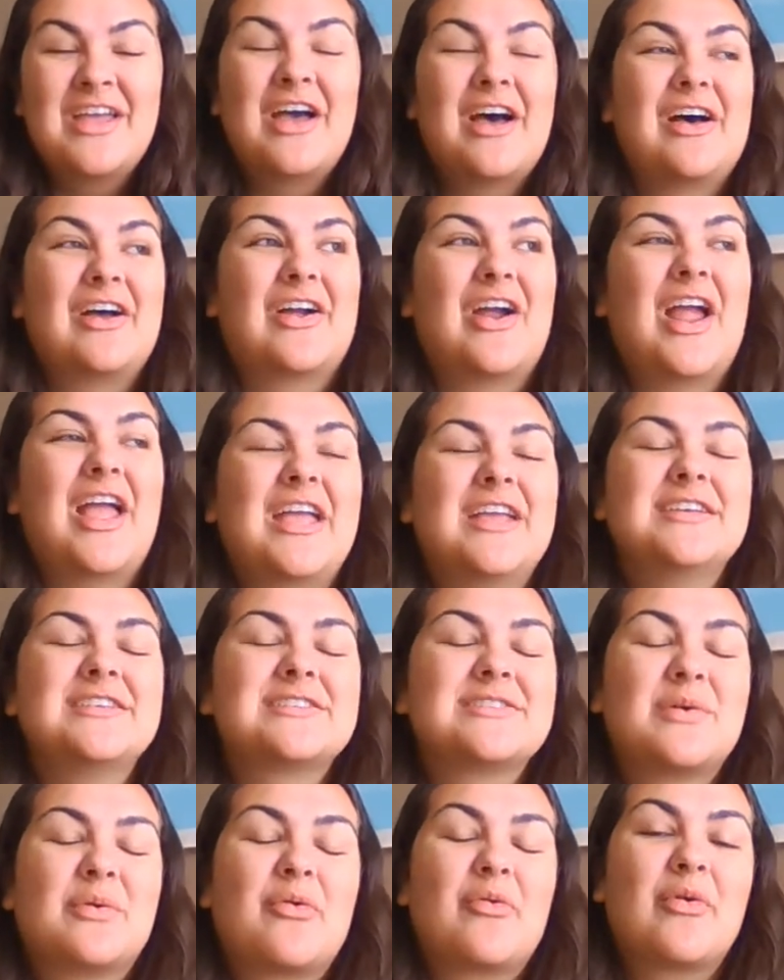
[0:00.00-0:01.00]
All right,
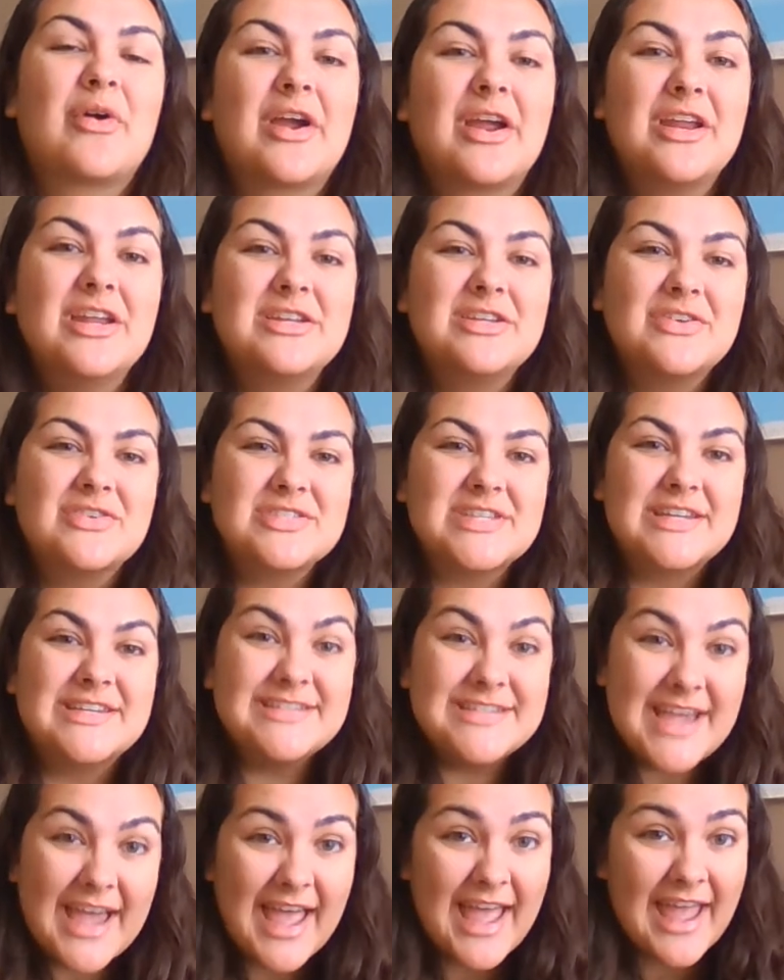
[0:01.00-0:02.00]
so what we're going to do
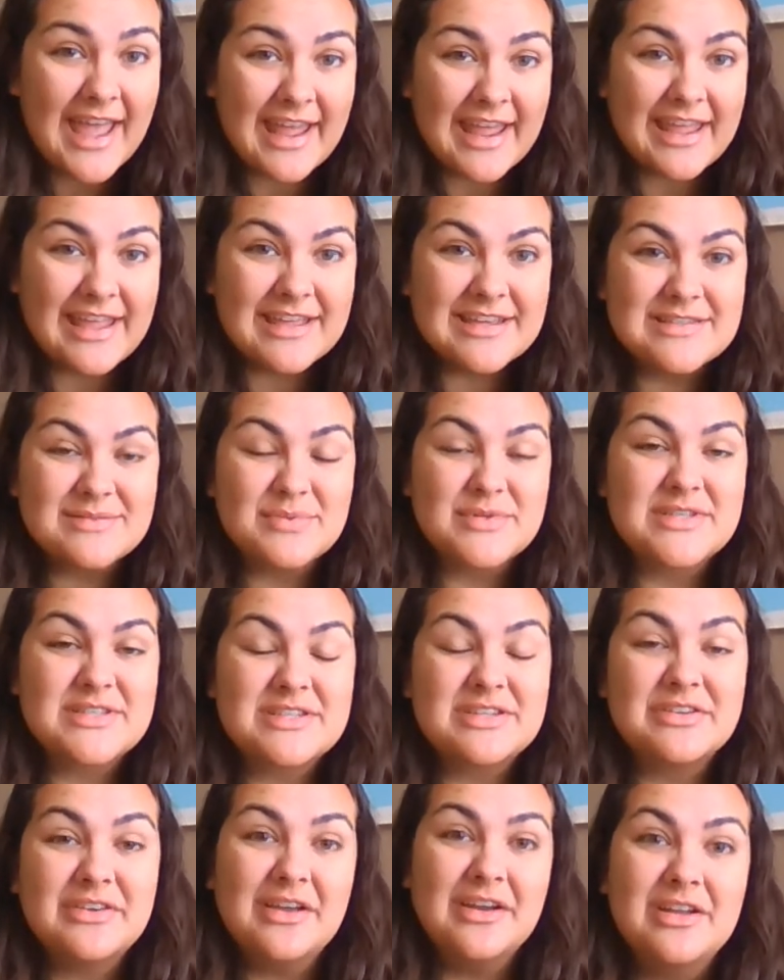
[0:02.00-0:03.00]
today is we're
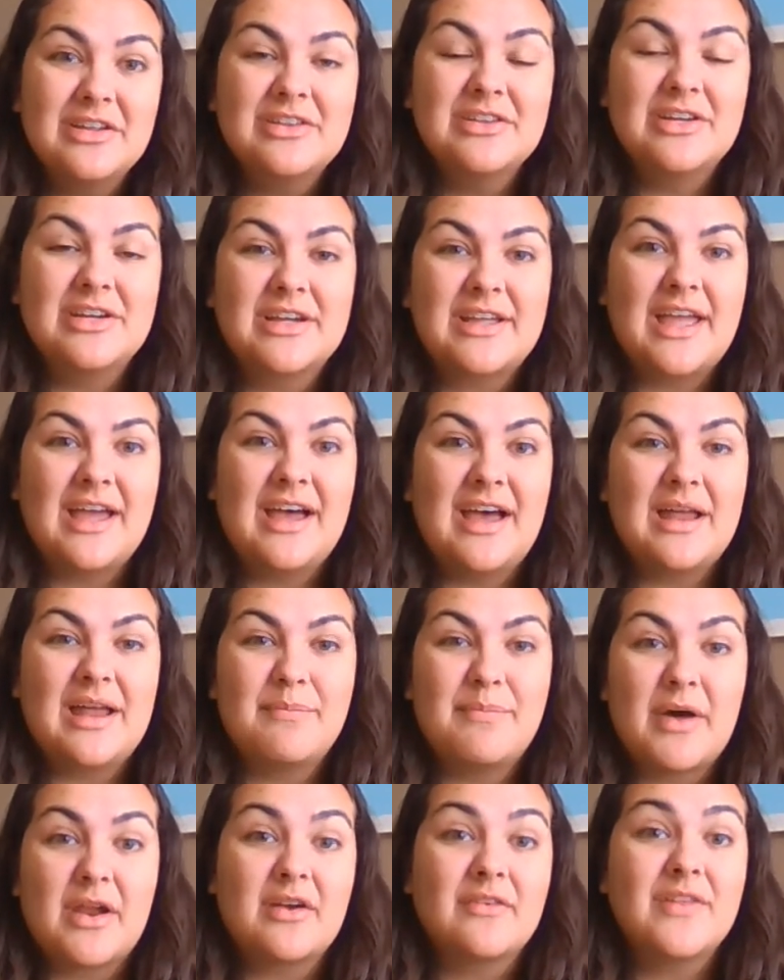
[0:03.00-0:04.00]
still going to look at a
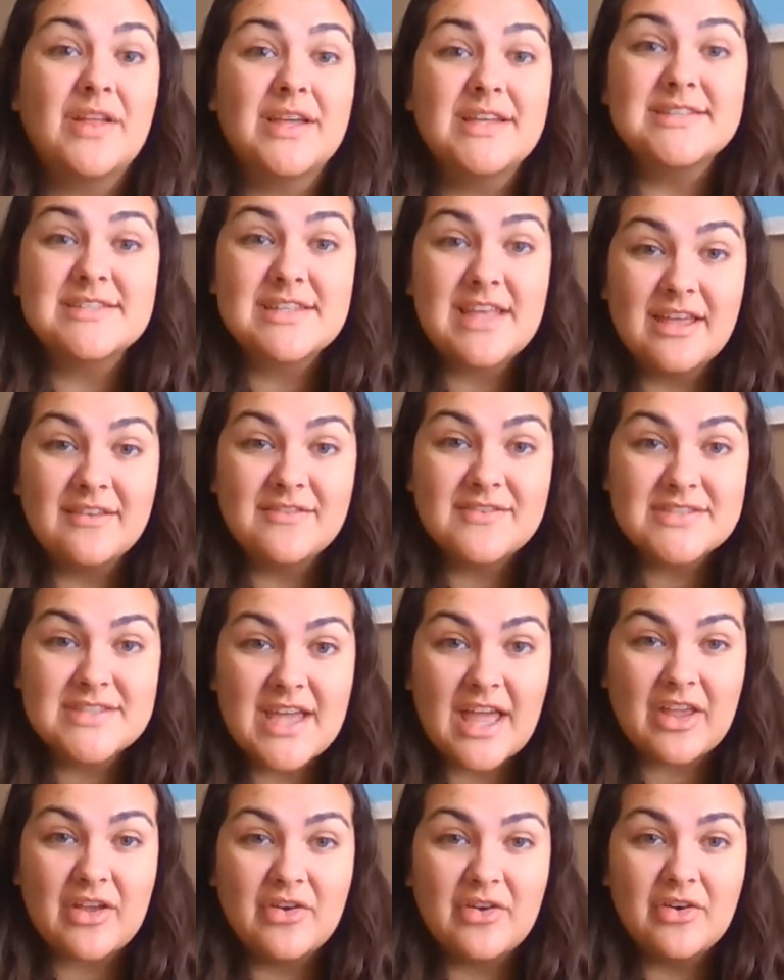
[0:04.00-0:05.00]
butterfly's life
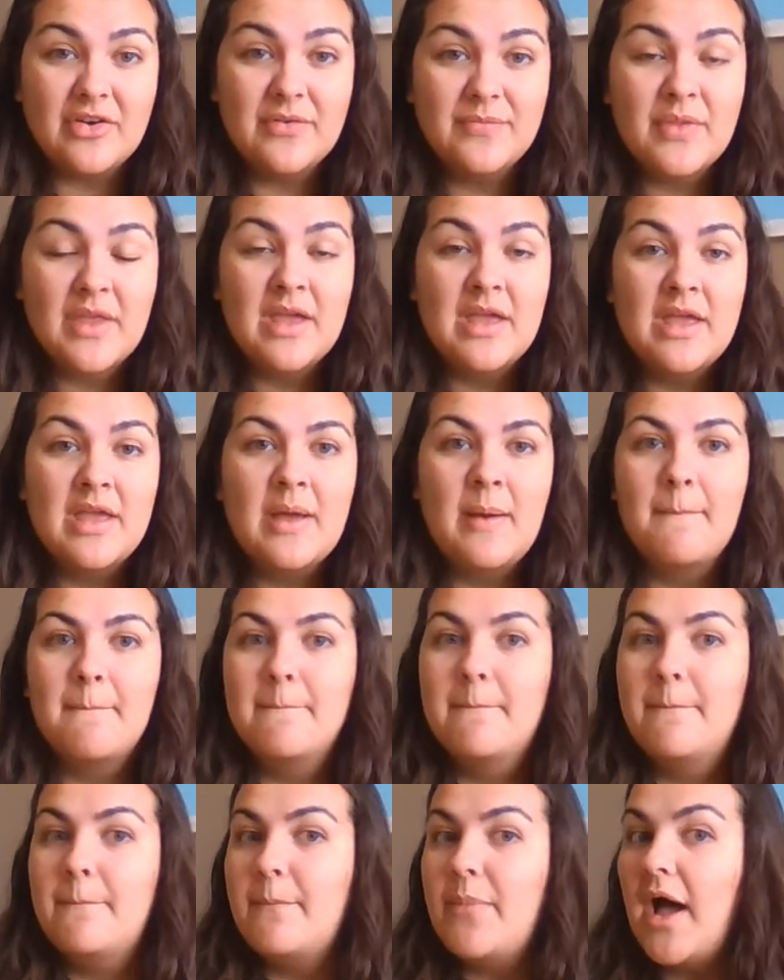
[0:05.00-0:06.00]
cycle,
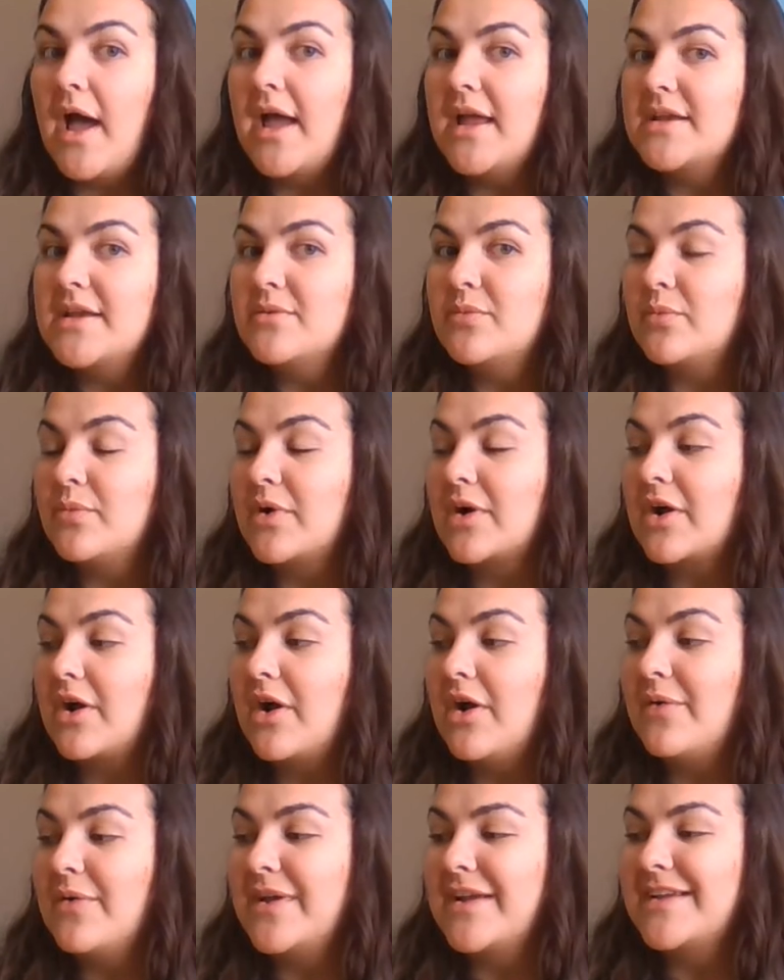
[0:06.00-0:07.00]
but
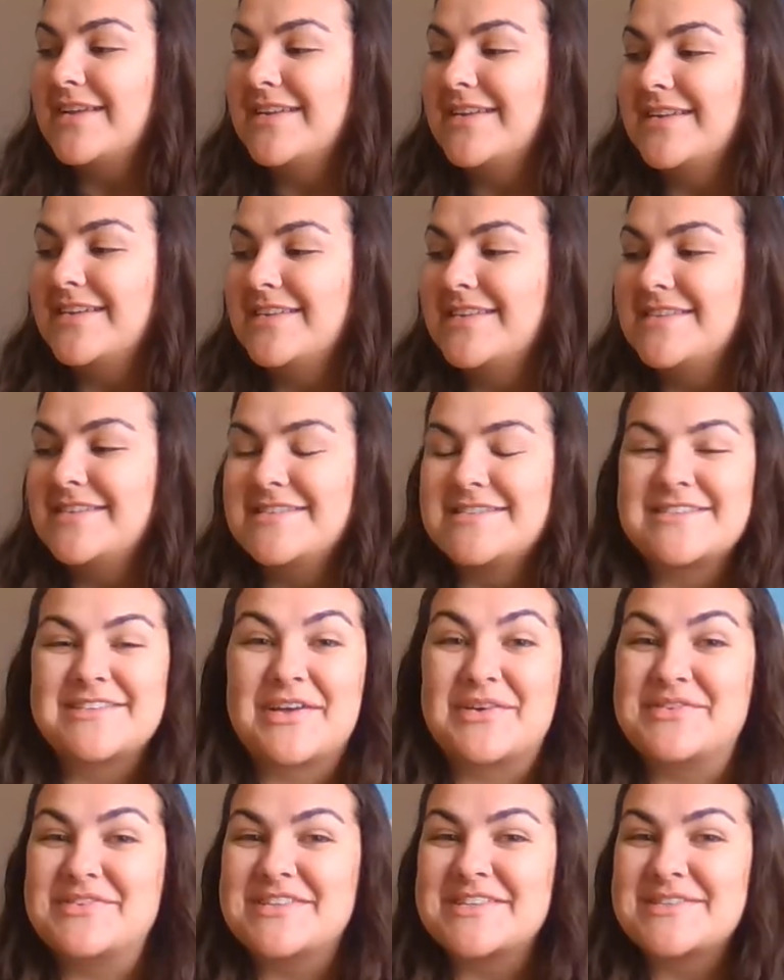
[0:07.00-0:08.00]

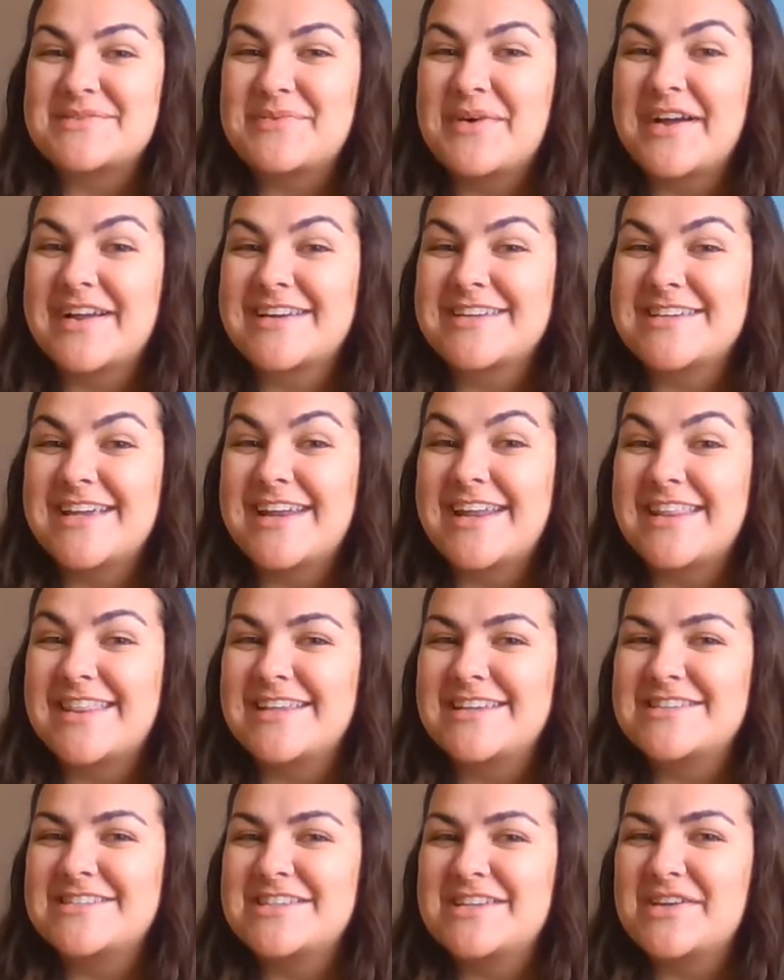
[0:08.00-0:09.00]
Sloan just walked in. I
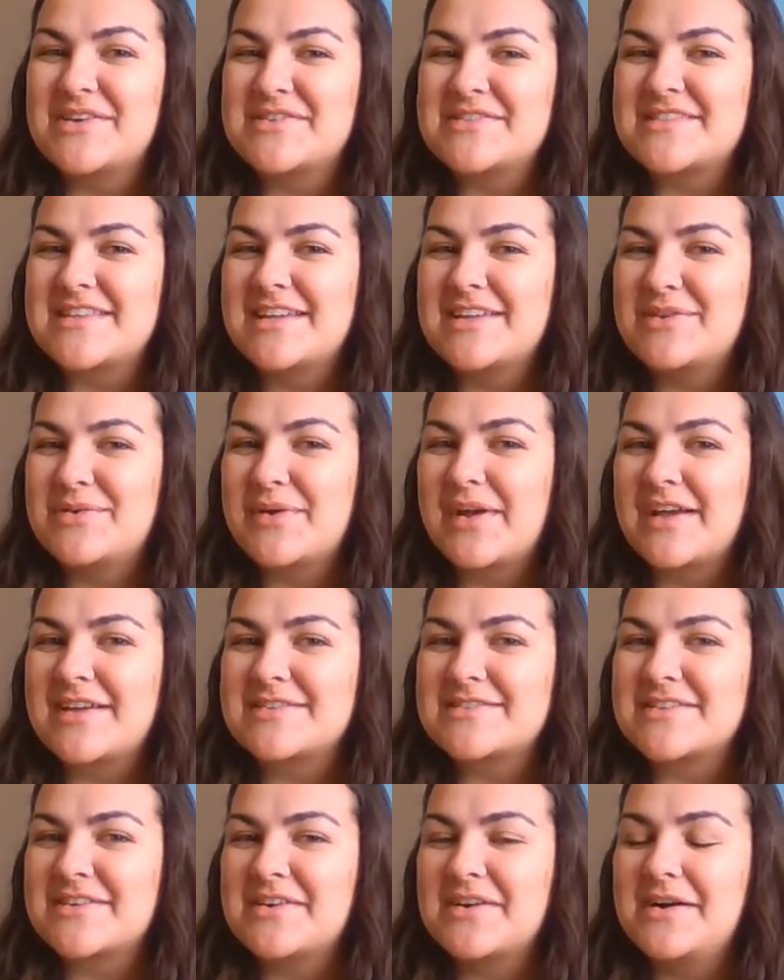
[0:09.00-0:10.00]
think she knows that you guys
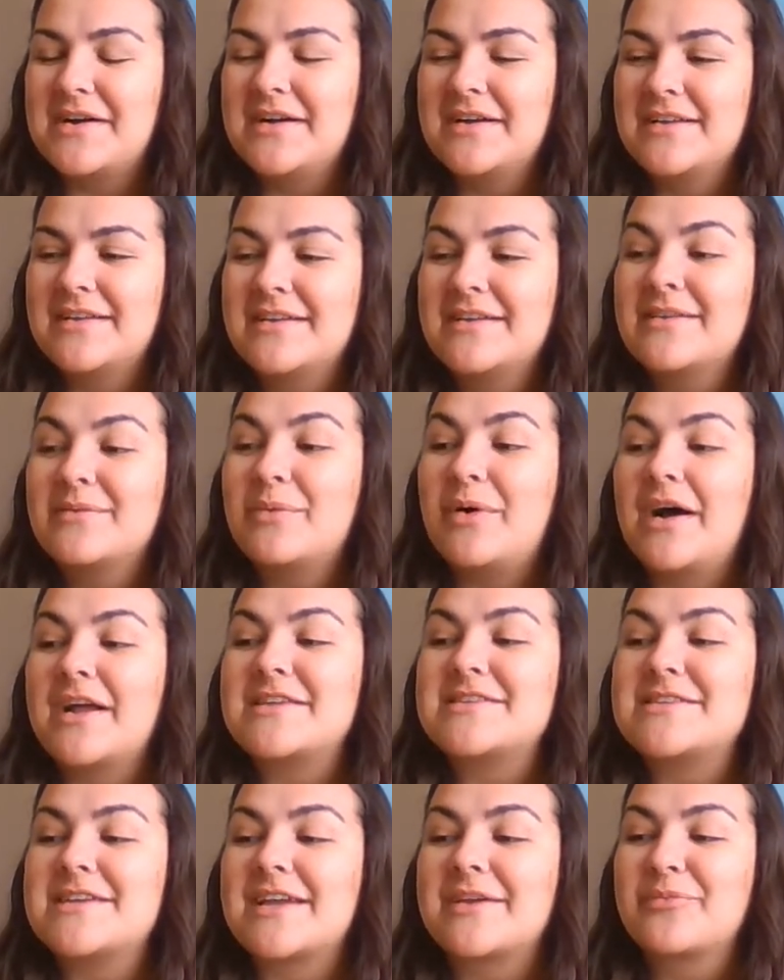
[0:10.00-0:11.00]
are
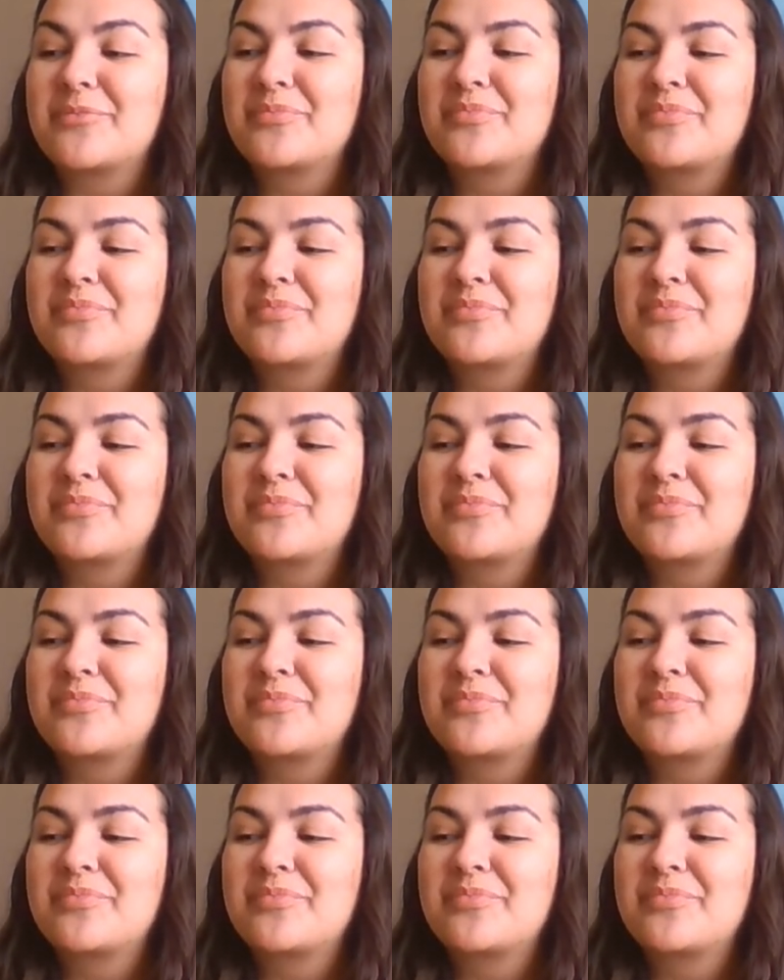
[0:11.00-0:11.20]
watching.